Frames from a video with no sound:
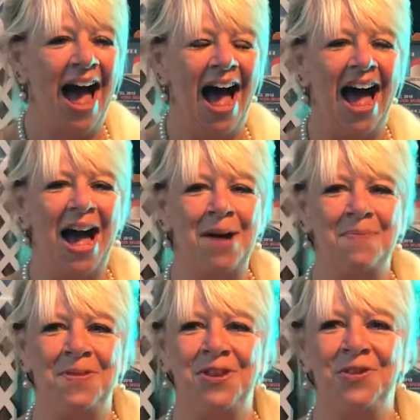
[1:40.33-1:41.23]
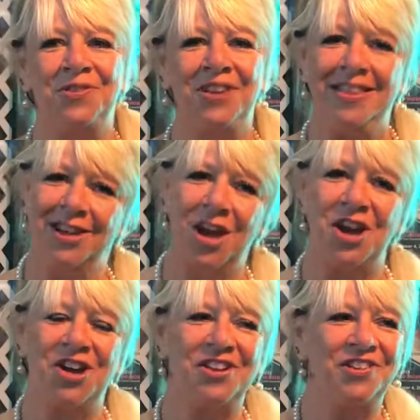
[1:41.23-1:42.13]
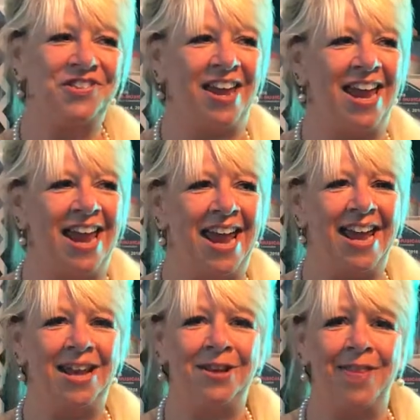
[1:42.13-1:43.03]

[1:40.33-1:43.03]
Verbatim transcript: Um, you'll see the girls in